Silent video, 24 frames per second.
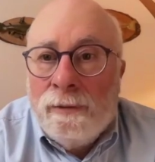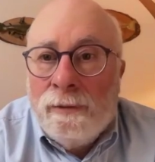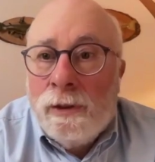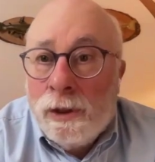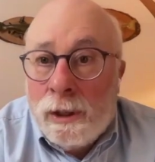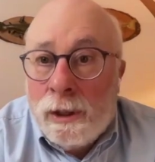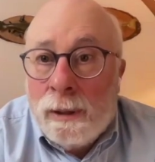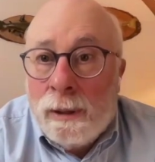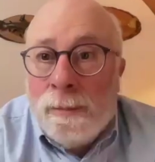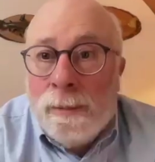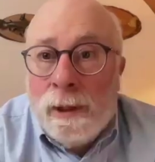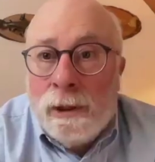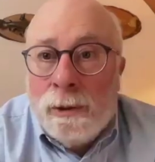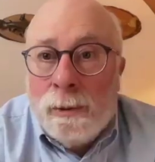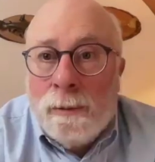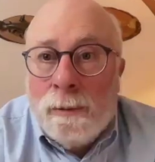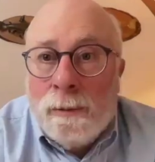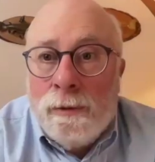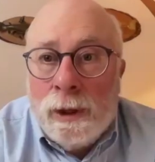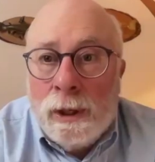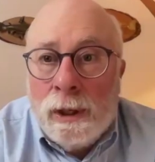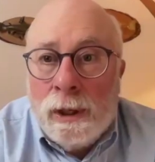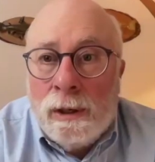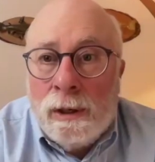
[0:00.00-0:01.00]
And some of this we've
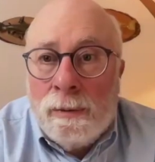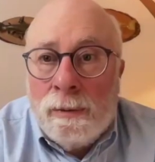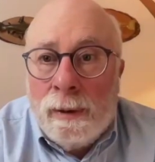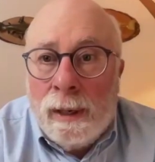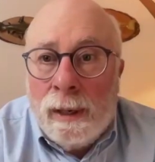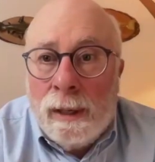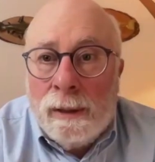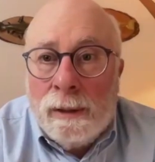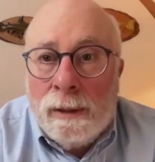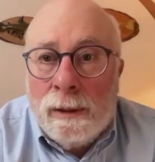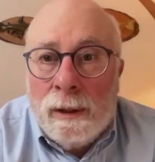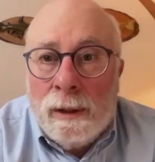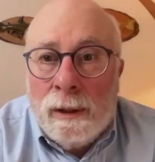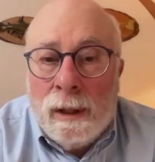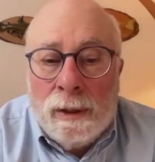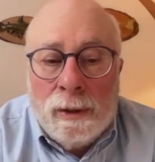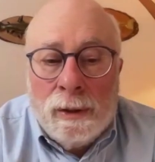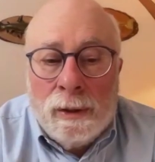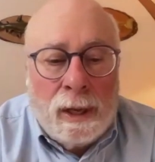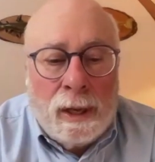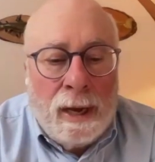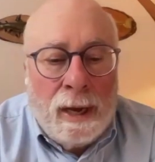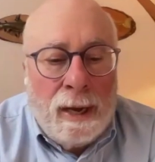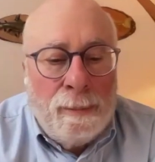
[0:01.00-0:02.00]
seen around,
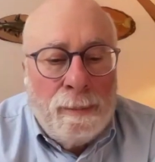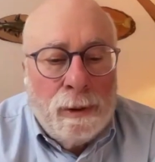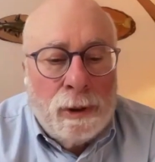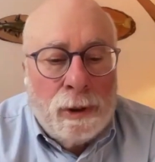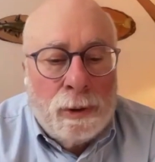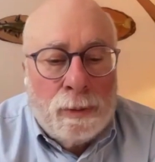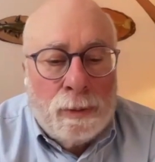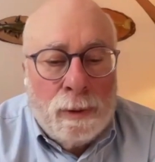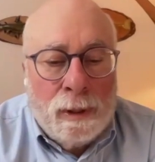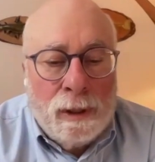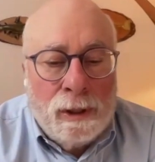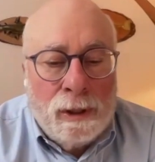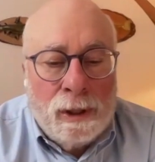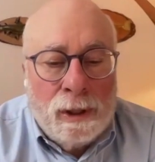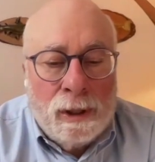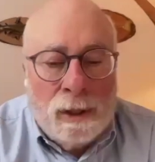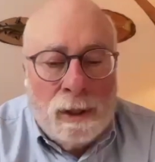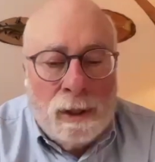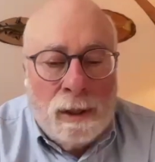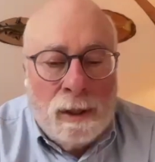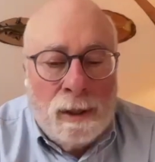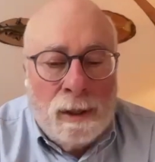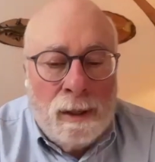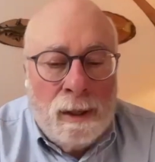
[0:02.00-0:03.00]
the campus
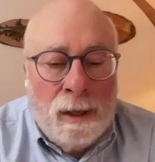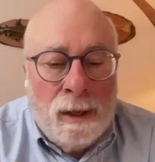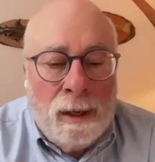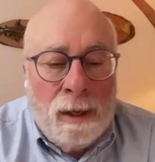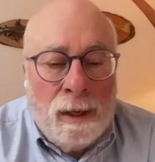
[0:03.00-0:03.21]
recently.